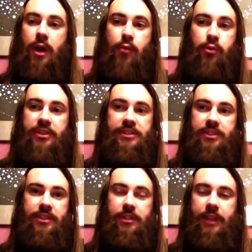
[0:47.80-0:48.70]
I want to
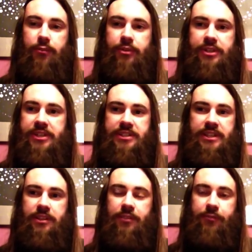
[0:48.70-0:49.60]
study languages
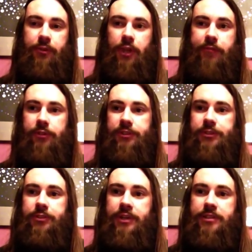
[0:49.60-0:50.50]
at different levels,
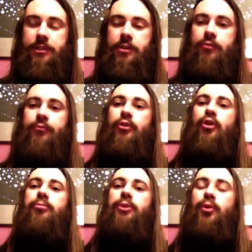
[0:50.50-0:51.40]
as you guys know,
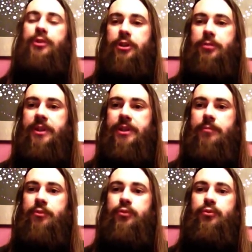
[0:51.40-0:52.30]
from low
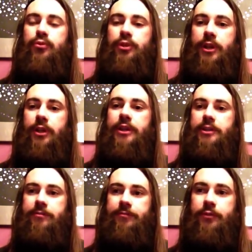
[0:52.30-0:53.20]
intermediate to near
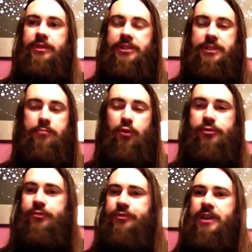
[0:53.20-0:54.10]
native fluency.
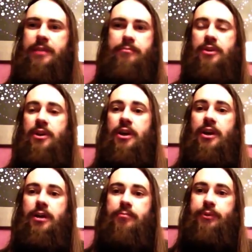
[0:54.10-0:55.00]
Most of them
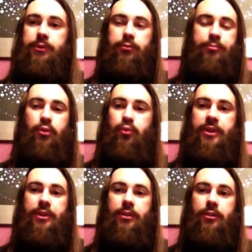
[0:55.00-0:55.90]

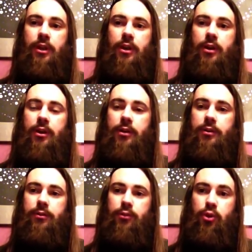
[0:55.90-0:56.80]
between
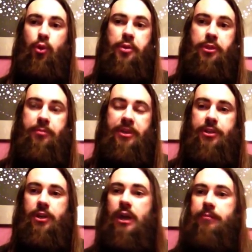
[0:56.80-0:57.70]
low
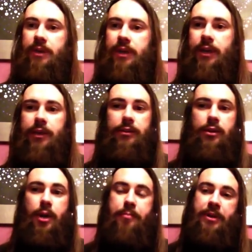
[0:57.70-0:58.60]
intermediate
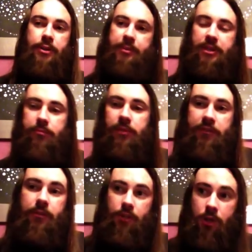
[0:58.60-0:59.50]
and upper intermediate
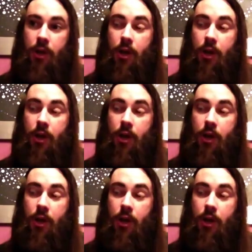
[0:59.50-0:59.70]
level.